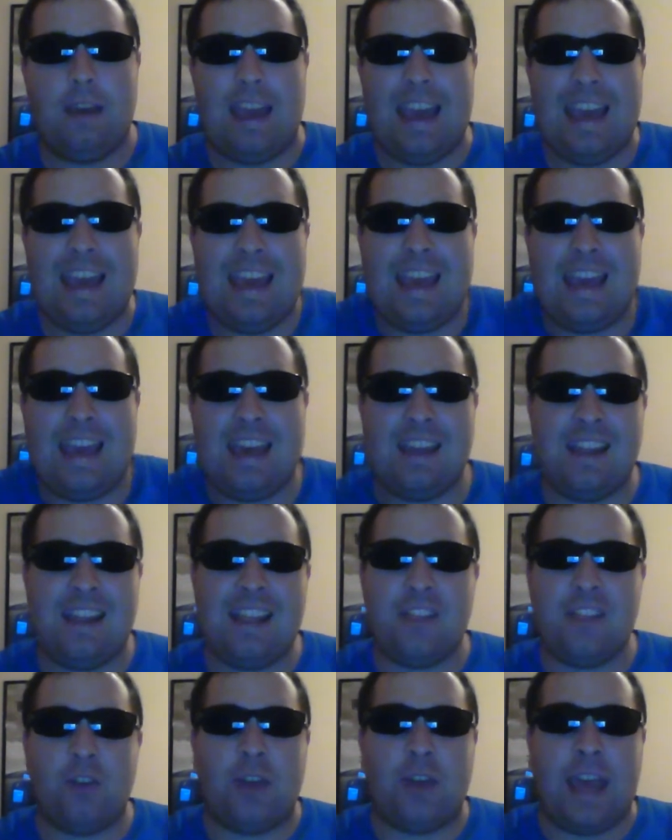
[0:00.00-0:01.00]
And
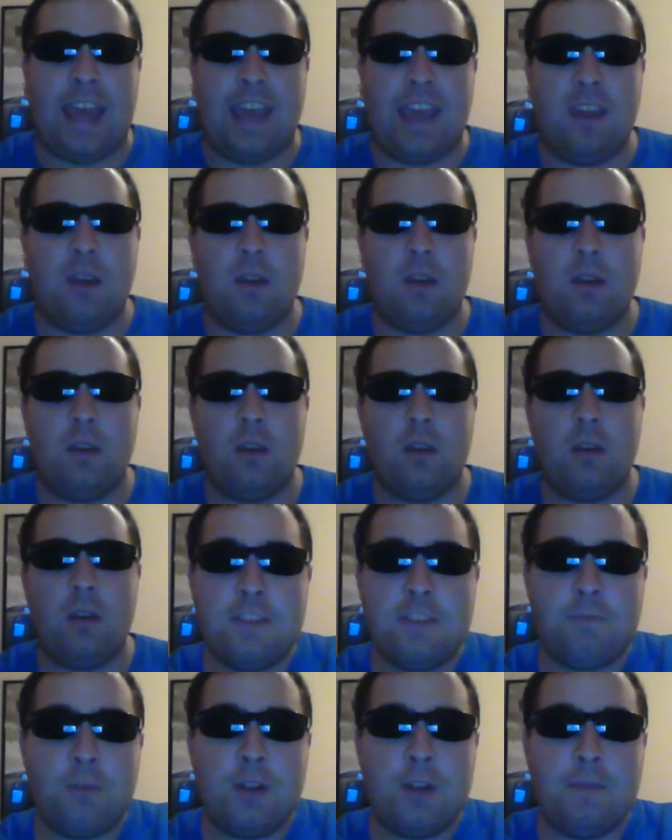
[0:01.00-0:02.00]
that's okay. This
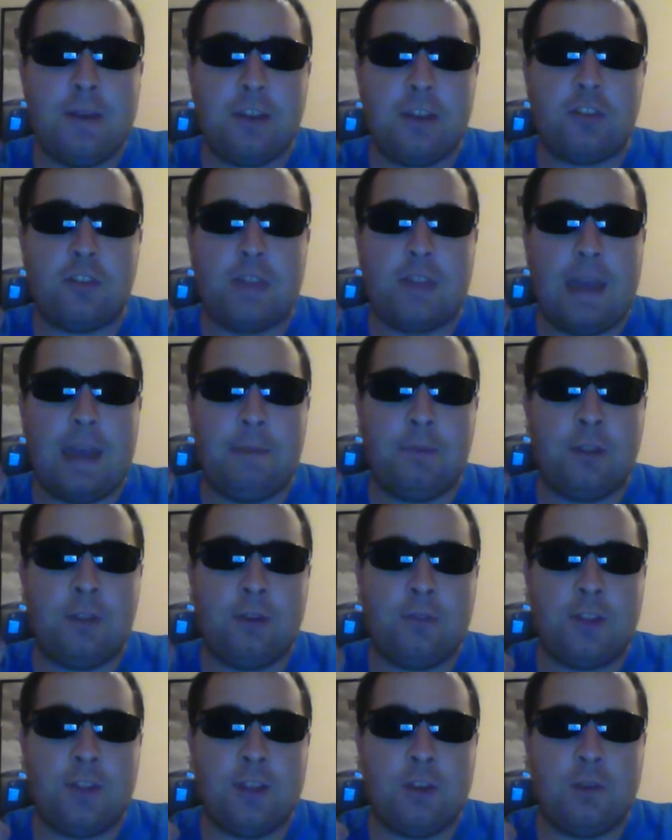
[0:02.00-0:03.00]
is pretty much
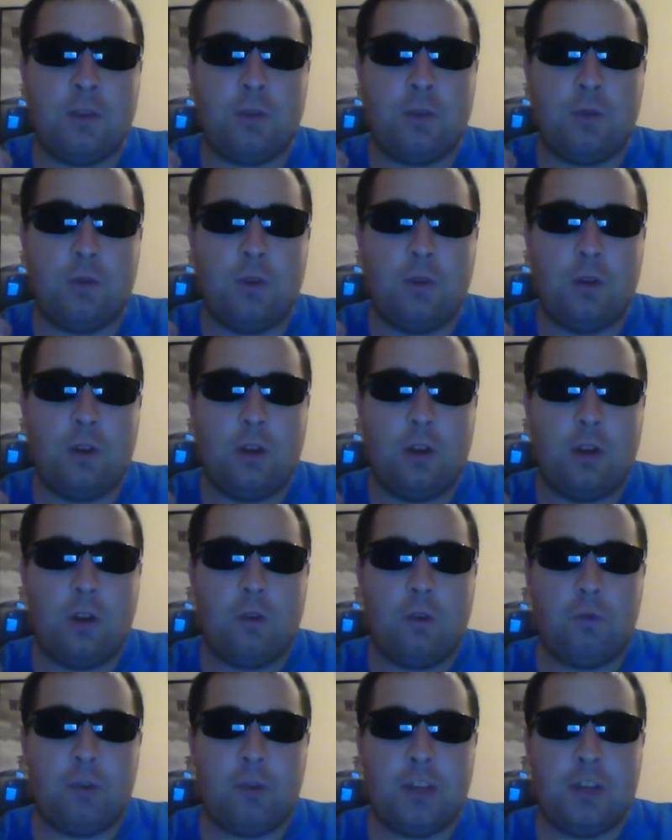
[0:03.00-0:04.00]
Episode 2,
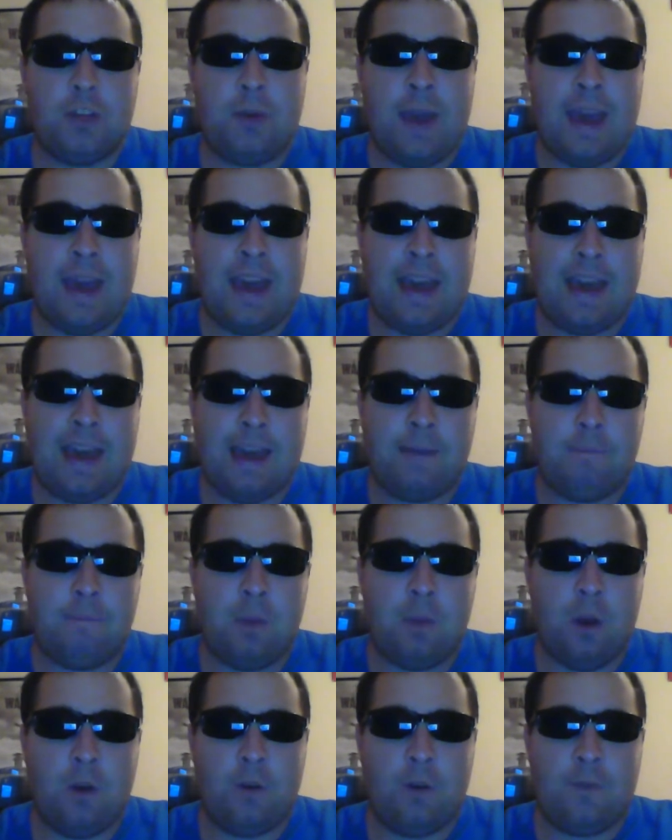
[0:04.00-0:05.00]
where you had
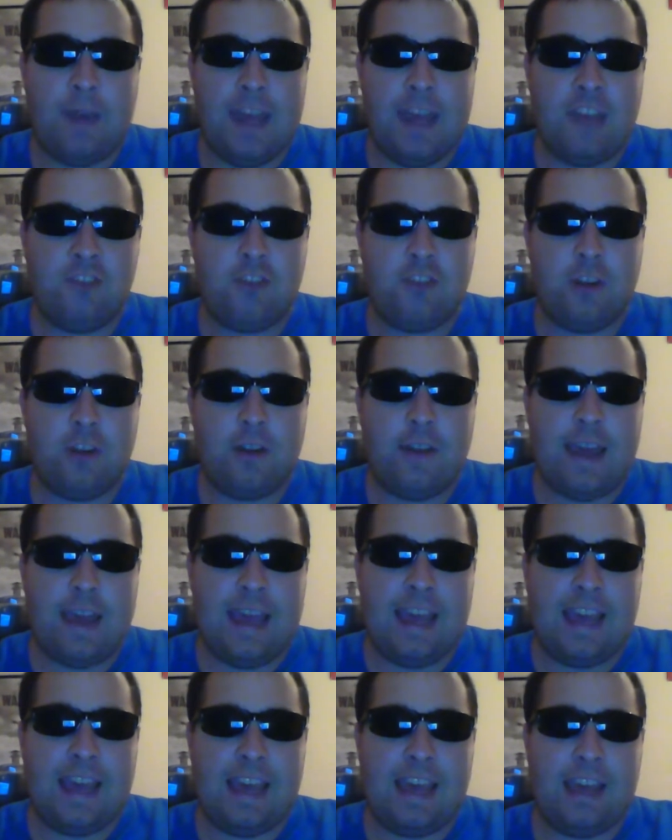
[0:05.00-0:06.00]
both Ezra
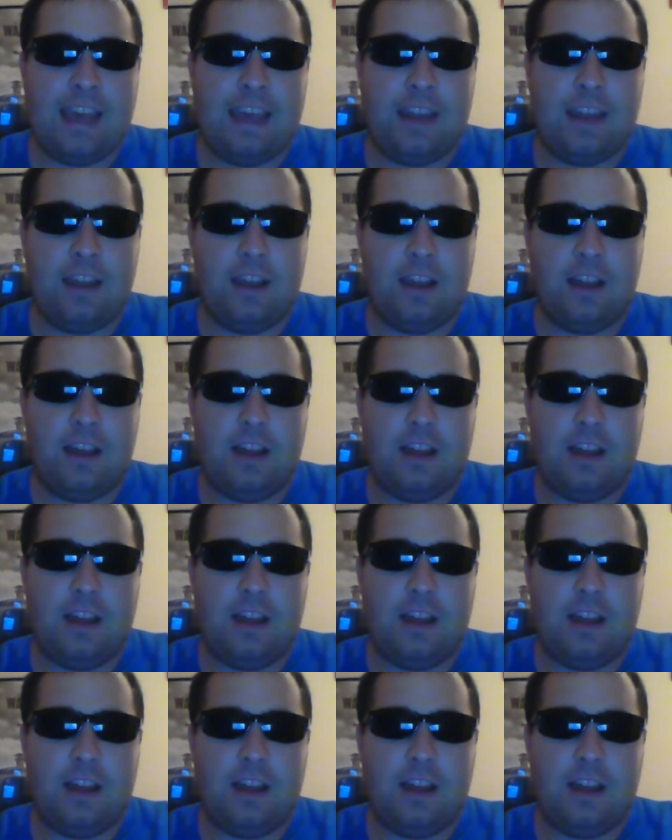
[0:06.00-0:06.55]
and,